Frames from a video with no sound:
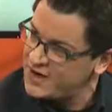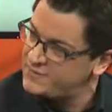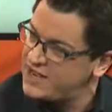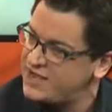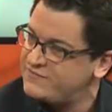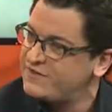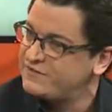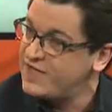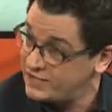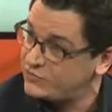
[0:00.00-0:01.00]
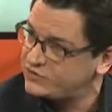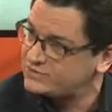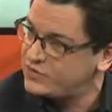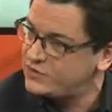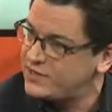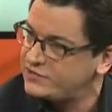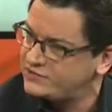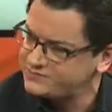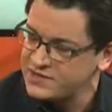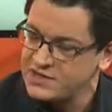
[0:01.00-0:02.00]
on behalf of animal
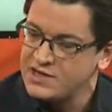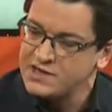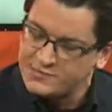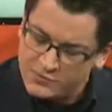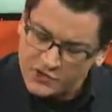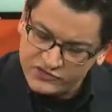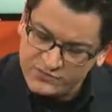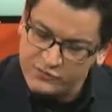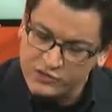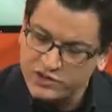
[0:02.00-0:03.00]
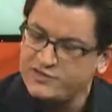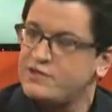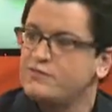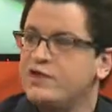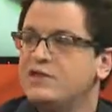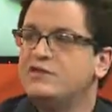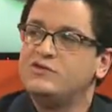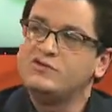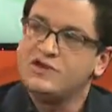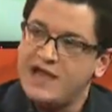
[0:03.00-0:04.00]
experimenters. The most important thing we can
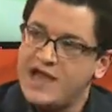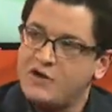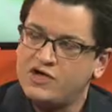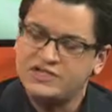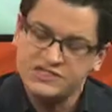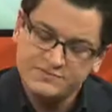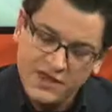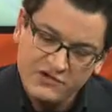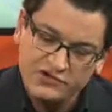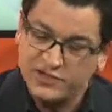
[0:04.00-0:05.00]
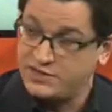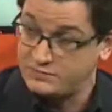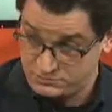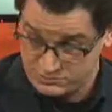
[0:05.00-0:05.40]
do now, especially